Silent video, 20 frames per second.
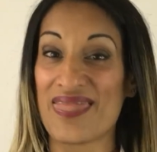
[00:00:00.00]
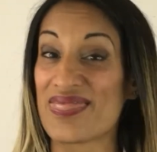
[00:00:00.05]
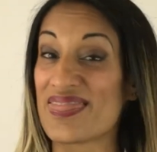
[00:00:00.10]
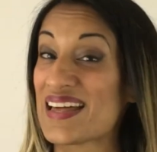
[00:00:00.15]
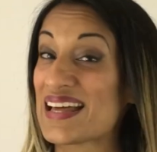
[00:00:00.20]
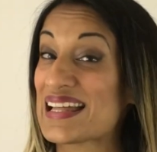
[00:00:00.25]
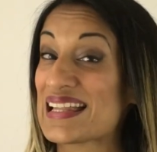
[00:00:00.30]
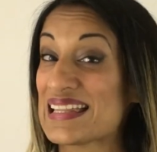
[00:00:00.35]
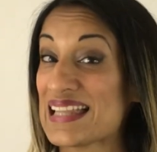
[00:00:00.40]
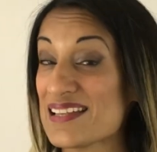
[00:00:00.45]

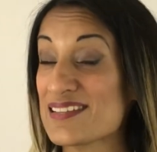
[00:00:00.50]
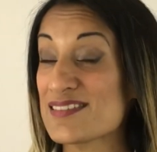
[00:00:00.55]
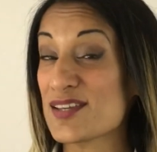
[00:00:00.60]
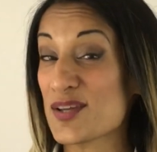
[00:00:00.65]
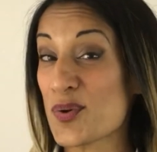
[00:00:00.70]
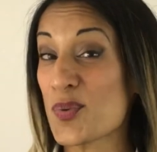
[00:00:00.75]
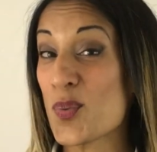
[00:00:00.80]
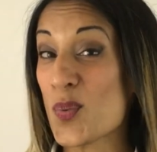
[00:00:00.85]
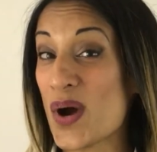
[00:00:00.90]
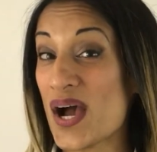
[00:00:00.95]
The
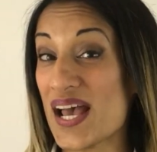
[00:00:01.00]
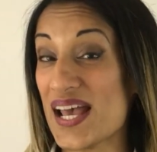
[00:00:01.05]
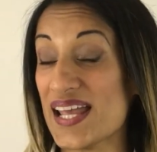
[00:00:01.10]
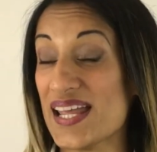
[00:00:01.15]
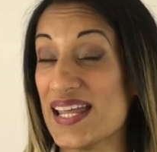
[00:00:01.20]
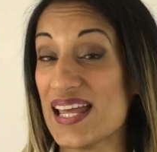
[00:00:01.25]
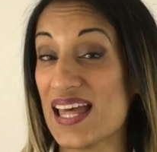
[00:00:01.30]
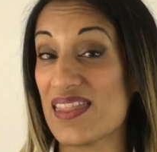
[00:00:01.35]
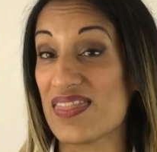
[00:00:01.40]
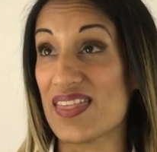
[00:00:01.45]
classic
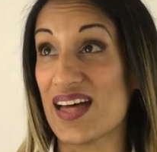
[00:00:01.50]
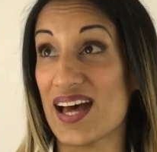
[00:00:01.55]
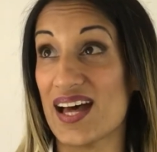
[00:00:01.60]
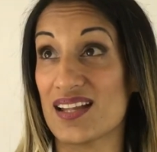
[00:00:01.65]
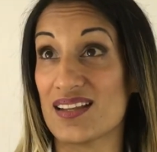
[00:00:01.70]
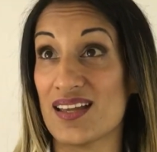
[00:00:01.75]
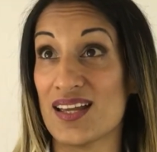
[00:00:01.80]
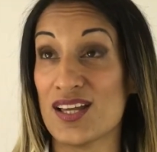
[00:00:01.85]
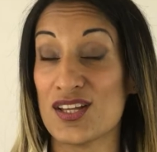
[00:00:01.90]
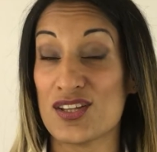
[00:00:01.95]
way
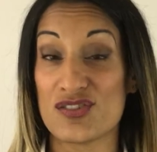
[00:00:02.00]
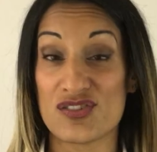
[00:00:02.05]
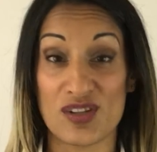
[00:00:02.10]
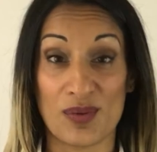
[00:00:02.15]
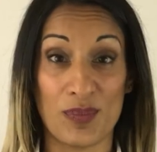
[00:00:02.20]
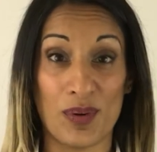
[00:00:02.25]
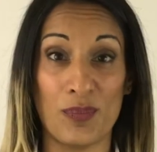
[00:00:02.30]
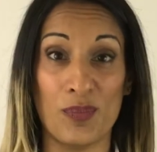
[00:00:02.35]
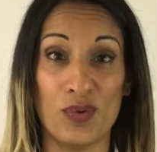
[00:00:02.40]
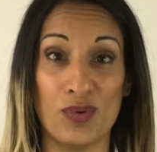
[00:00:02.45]
that
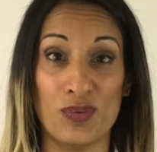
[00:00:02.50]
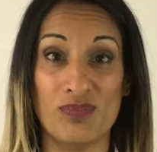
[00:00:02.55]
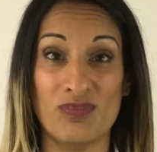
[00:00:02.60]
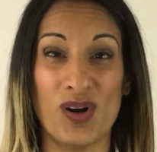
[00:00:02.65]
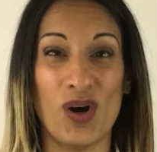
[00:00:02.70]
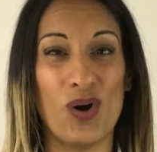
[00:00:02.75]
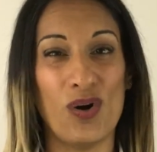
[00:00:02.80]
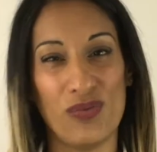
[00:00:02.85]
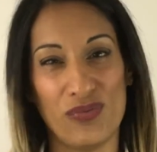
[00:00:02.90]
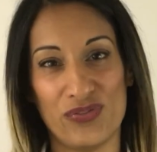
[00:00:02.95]
someone will
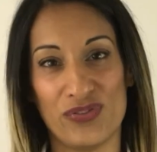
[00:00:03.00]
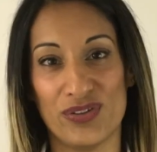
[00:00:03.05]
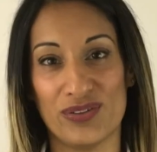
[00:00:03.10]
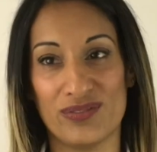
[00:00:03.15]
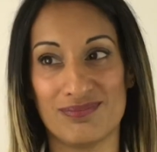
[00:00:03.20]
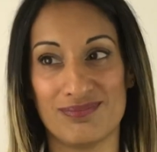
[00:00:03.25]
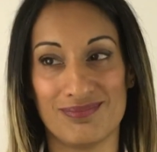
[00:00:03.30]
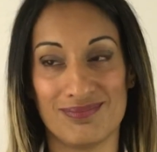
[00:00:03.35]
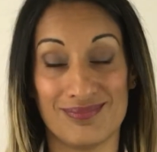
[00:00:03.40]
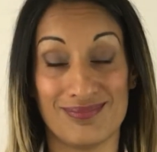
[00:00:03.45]

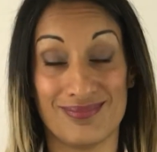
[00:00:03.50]
often